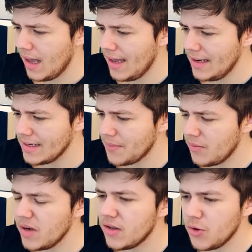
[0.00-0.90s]
it is something I've
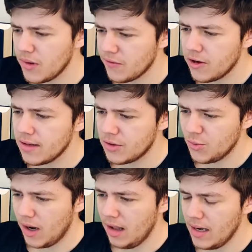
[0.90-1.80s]
been doing for a little
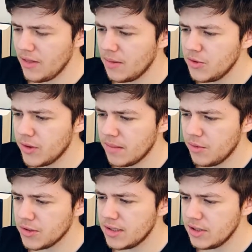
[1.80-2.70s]
while, and now that I'm doing it more
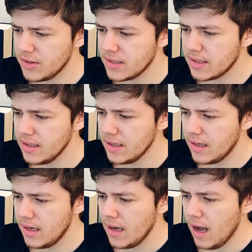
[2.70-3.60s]
seriously,
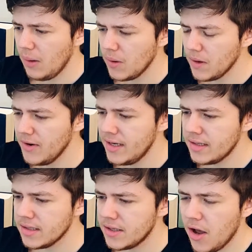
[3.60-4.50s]
I want my reading to
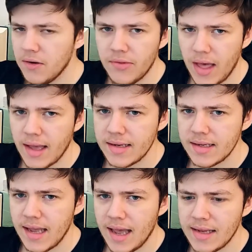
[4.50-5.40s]
serve that.
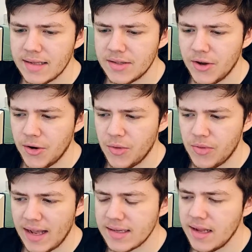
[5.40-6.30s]
And so
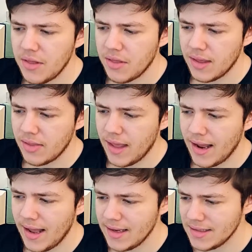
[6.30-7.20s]
that's another thing that
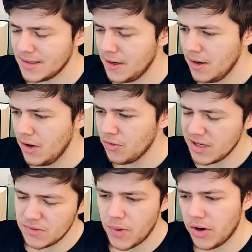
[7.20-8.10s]
has really
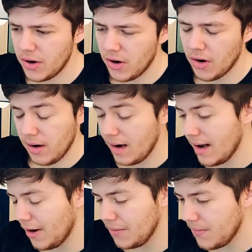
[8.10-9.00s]
spurred it on. And
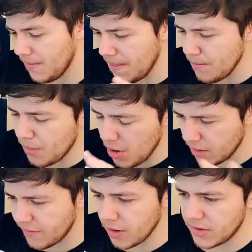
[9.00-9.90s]
now, both
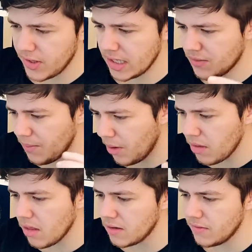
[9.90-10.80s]
of those things, what both of
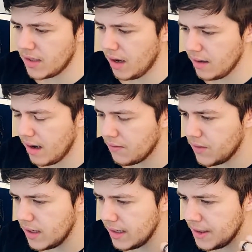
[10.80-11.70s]
those have done, have
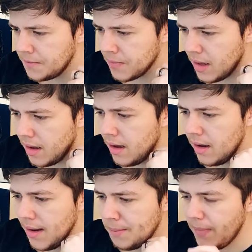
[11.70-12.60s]
really
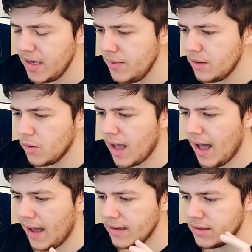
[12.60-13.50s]
made me look
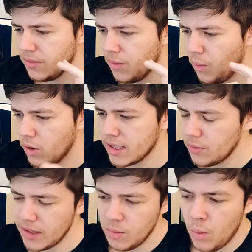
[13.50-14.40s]
at what I
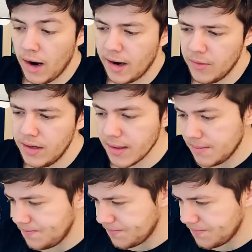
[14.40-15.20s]
read and why I read it.